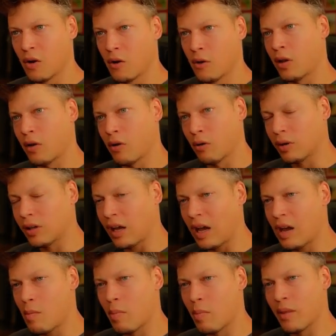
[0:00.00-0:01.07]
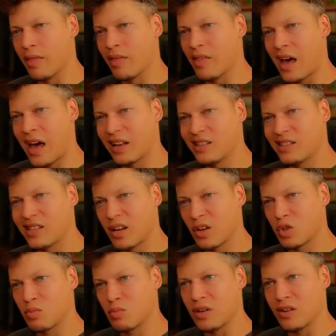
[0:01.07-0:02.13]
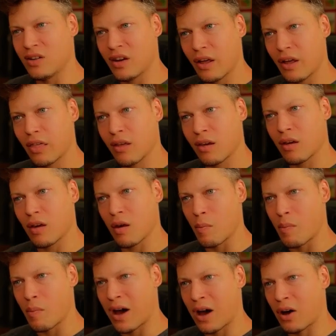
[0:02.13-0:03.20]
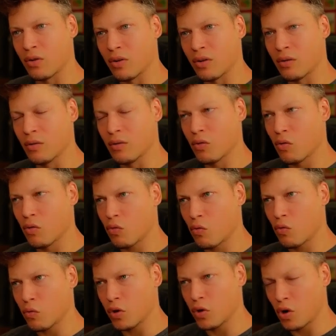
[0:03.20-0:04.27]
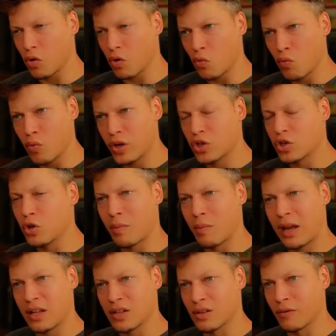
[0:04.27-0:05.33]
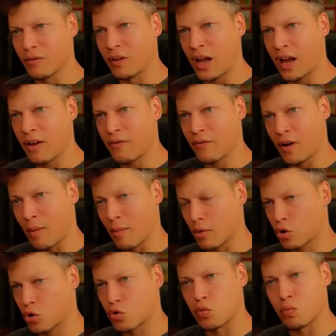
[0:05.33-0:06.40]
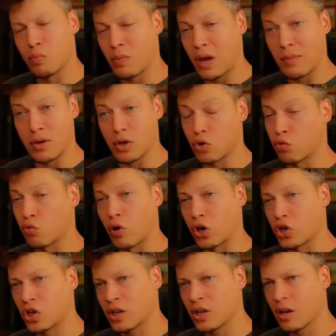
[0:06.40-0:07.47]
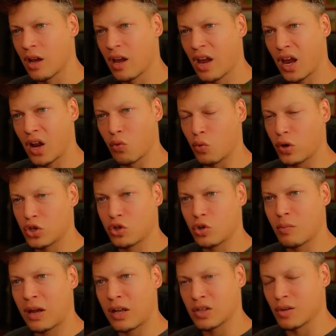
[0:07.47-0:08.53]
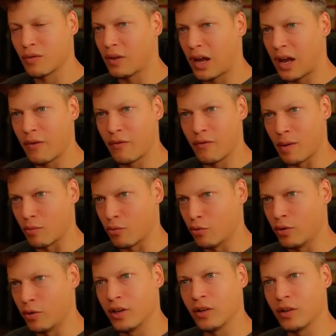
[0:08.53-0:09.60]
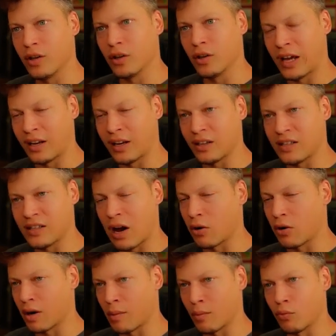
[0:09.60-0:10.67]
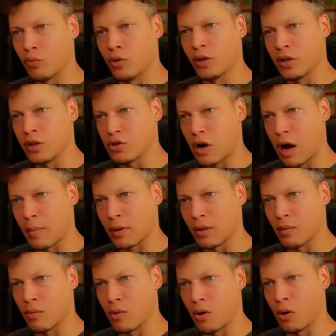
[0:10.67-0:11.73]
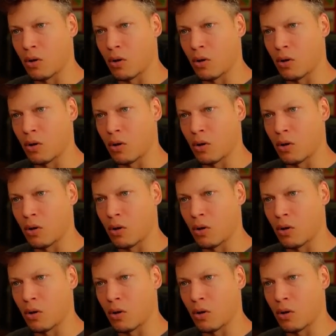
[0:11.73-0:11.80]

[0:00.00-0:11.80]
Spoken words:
Okay, but that tells me nothing about, which domains of life I'm maybe crushing and which domains of life I'm really letting down and I'm really dropping the ball.